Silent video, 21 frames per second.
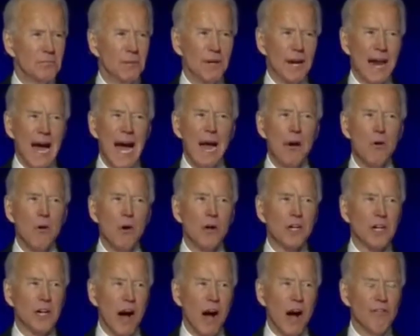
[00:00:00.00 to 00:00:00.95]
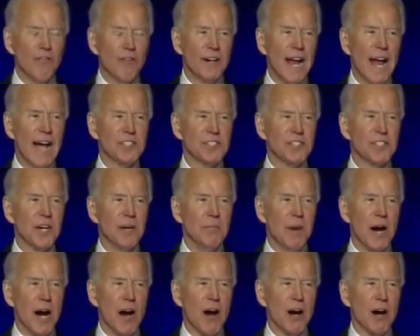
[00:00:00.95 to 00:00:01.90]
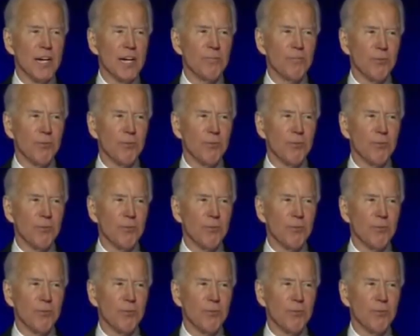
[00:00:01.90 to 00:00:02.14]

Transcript: but I will govern as an American